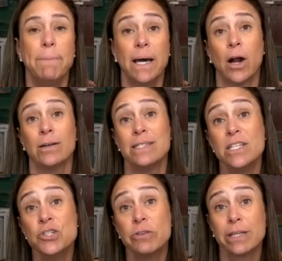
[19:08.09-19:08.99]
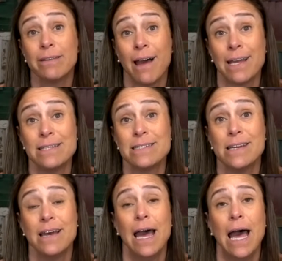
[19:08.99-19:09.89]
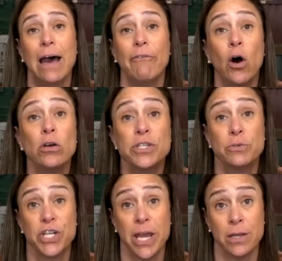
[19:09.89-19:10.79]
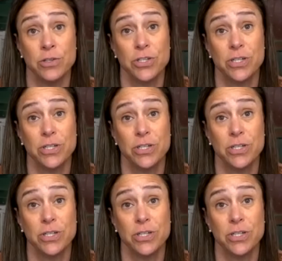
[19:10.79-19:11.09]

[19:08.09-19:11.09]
but our district lines have also changed.